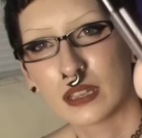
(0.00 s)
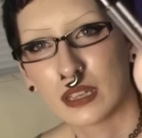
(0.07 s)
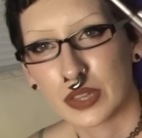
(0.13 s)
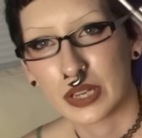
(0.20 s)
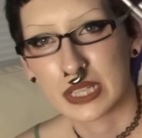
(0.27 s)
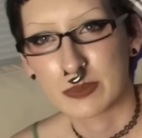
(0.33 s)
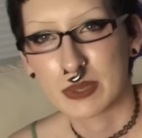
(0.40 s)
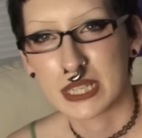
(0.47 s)
There
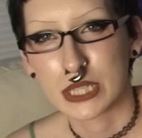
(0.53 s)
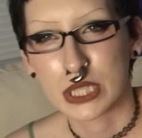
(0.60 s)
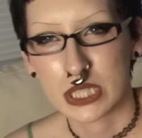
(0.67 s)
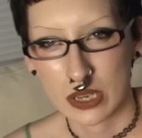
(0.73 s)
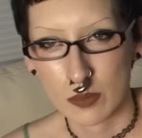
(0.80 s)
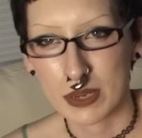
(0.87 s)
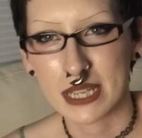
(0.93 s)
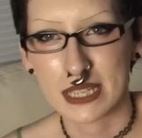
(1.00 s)
has been
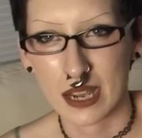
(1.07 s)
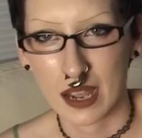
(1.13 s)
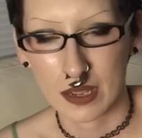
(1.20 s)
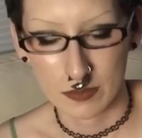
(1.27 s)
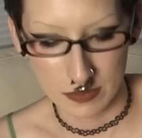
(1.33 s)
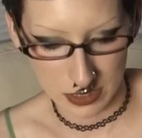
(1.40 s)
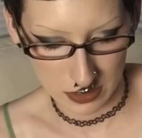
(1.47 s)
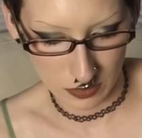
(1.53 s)
so many
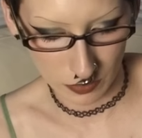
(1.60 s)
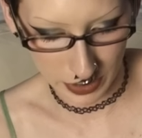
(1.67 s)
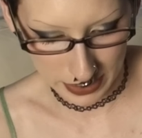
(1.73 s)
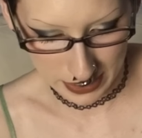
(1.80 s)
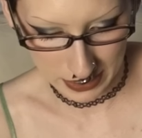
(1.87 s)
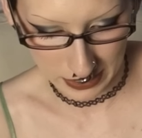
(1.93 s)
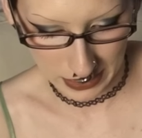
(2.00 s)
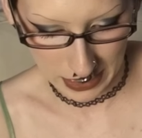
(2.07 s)
times
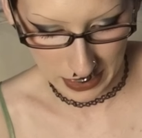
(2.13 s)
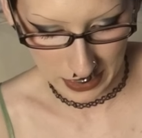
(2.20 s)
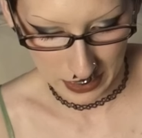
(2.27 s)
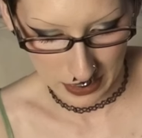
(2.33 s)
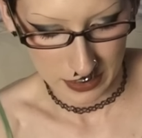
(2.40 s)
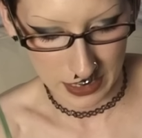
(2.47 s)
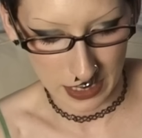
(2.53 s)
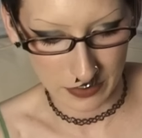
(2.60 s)
recently
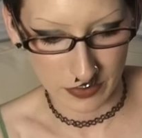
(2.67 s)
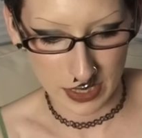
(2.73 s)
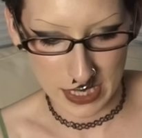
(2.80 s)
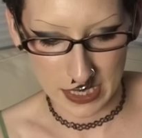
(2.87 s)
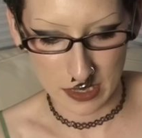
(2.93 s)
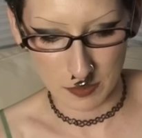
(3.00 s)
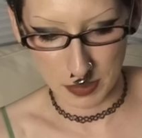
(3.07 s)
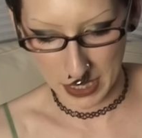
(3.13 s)
that I've
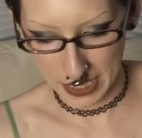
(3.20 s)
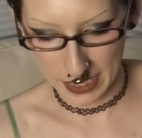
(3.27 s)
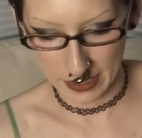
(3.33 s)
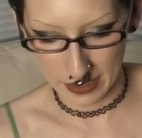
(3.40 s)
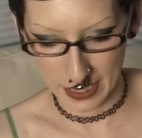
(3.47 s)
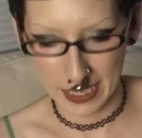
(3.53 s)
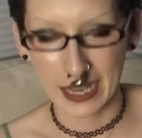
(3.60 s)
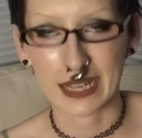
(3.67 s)
needed a
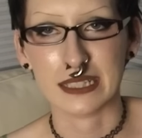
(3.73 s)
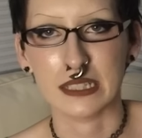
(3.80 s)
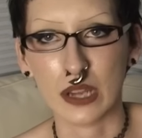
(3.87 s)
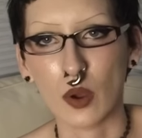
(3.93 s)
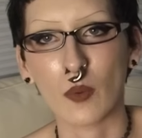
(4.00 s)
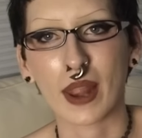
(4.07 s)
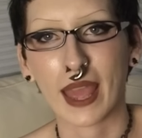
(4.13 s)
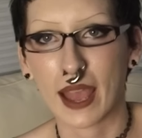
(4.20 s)
pen and I
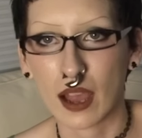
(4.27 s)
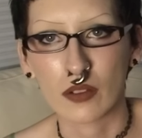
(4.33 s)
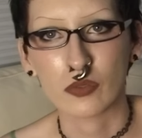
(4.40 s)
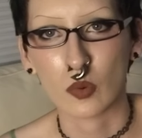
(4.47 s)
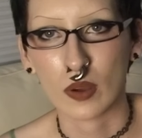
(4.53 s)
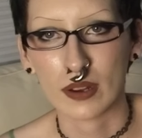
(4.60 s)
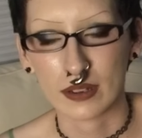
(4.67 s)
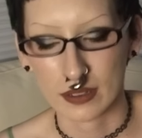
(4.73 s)
don't
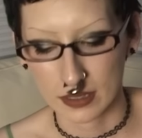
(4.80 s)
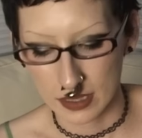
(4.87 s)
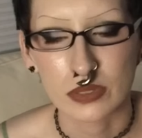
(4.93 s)
have one.